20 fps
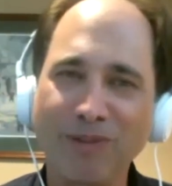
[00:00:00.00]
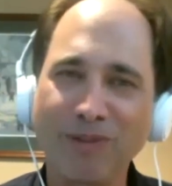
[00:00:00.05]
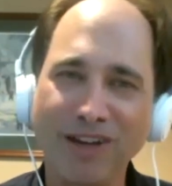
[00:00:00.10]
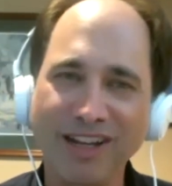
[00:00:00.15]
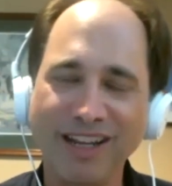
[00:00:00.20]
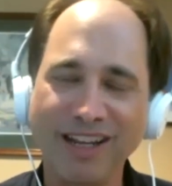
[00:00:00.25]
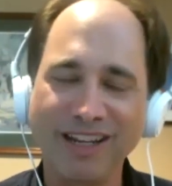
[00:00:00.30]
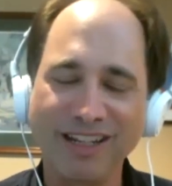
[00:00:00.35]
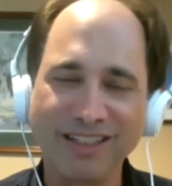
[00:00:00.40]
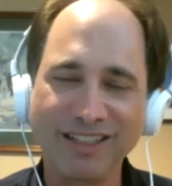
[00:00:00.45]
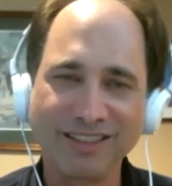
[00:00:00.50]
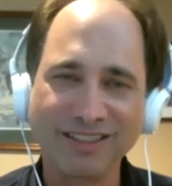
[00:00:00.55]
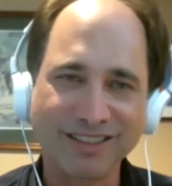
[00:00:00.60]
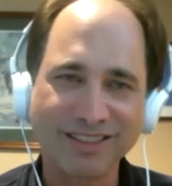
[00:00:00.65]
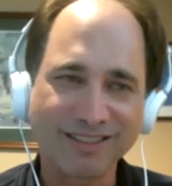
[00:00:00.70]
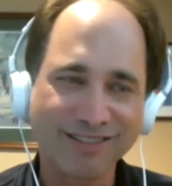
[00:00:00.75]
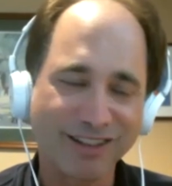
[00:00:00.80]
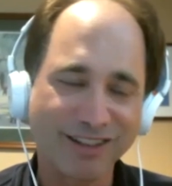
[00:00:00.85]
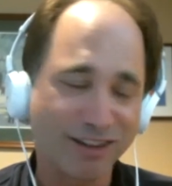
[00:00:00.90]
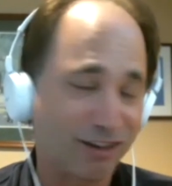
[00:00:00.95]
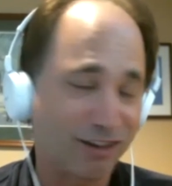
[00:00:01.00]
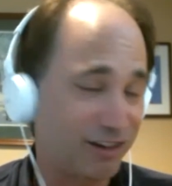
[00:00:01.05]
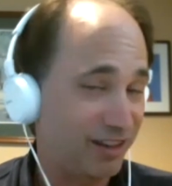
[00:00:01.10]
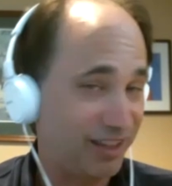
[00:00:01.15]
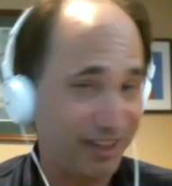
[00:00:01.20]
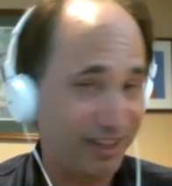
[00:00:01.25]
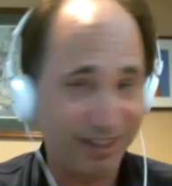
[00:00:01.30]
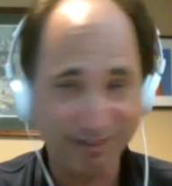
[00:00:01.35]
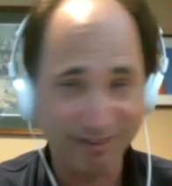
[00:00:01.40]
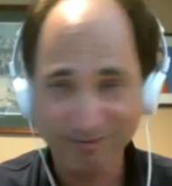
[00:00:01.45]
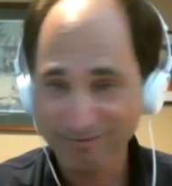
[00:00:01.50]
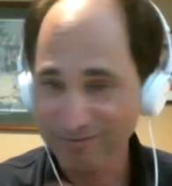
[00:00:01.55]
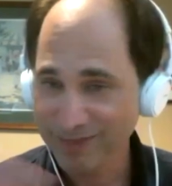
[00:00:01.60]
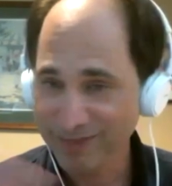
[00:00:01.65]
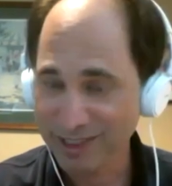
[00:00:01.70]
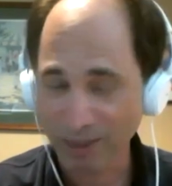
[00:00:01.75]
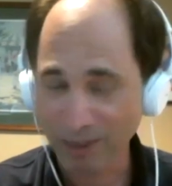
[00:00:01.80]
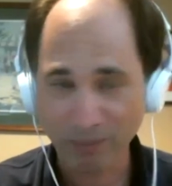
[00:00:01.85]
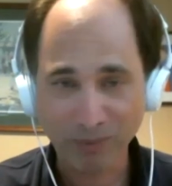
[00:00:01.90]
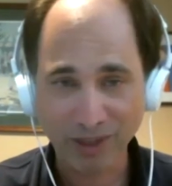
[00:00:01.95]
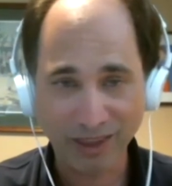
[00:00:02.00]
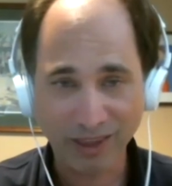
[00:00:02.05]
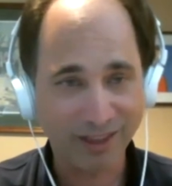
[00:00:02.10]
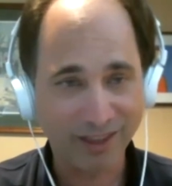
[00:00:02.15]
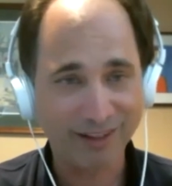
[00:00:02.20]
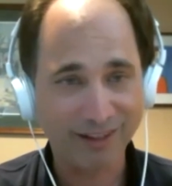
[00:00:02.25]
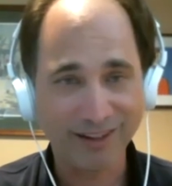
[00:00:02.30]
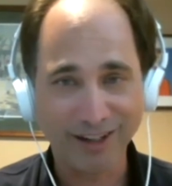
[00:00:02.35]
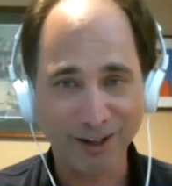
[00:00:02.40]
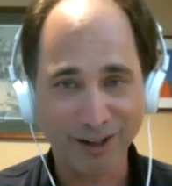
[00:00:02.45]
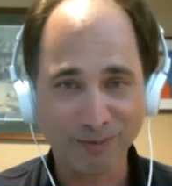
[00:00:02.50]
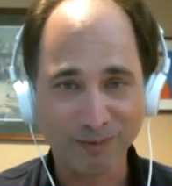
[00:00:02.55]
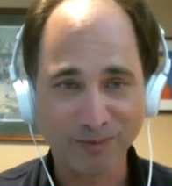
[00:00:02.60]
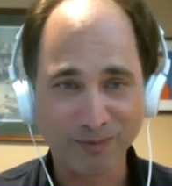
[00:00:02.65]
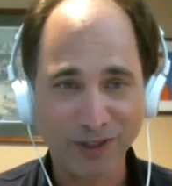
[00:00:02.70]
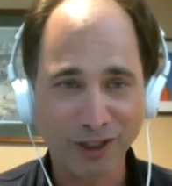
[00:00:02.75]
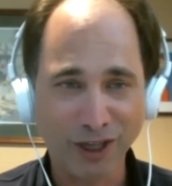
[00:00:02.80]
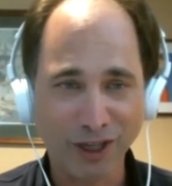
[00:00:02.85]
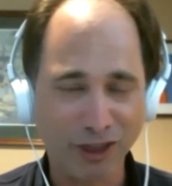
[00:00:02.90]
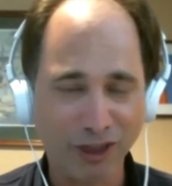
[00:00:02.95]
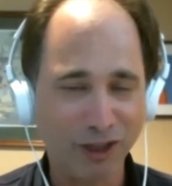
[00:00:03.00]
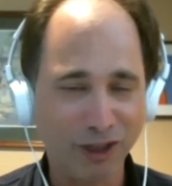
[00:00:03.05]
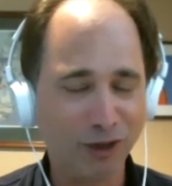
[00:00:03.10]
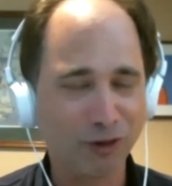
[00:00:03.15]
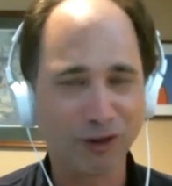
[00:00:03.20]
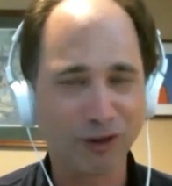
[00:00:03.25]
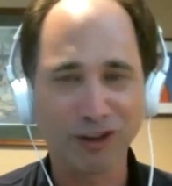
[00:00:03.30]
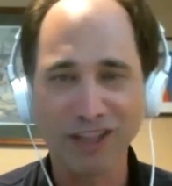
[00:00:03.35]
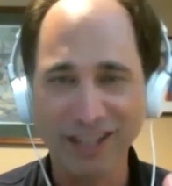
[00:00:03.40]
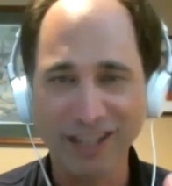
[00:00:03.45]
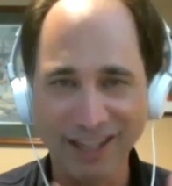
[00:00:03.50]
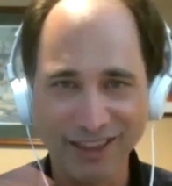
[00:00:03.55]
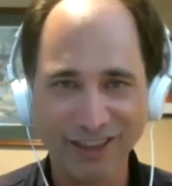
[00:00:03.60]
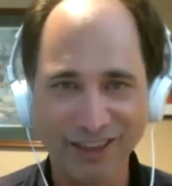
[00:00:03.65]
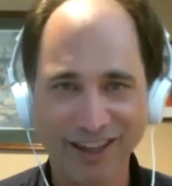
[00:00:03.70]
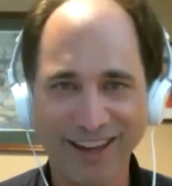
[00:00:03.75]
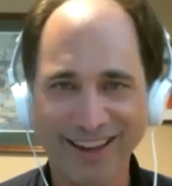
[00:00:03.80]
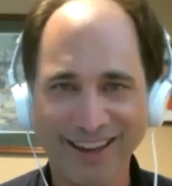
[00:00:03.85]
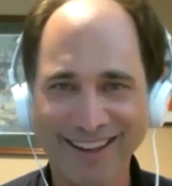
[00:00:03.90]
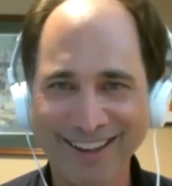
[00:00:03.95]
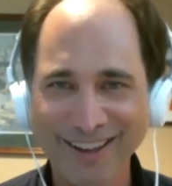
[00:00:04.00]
but it is clearly something that, you know, I think you're leading the,